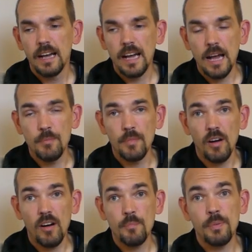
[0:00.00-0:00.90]

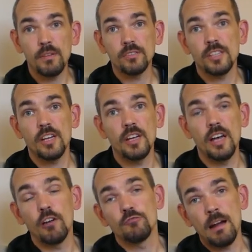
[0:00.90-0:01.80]
I built
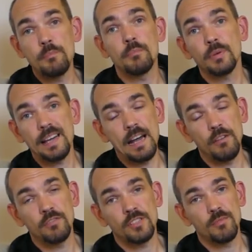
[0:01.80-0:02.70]
her a ramp out
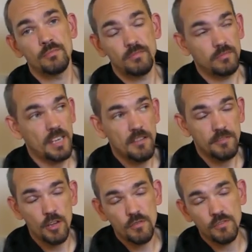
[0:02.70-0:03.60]
of some
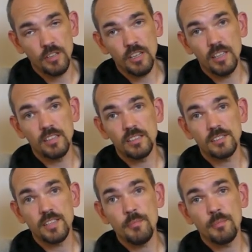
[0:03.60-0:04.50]
leftover
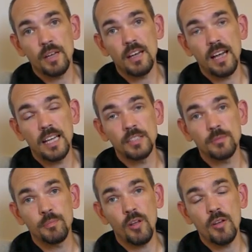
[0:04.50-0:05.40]
timber
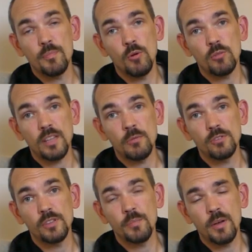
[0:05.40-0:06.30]
and plyboard that
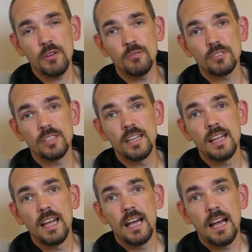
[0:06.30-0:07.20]
was on the boat.
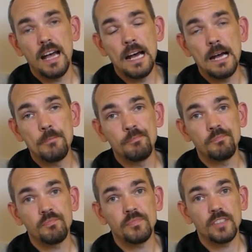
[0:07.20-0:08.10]

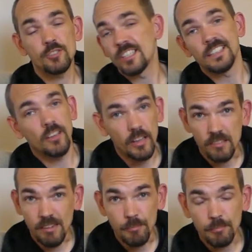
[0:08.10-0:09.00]
She didn't like
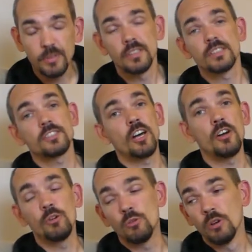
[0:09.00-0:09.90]
the ramp,
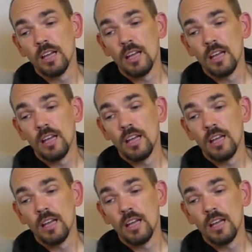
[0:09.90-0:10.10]
so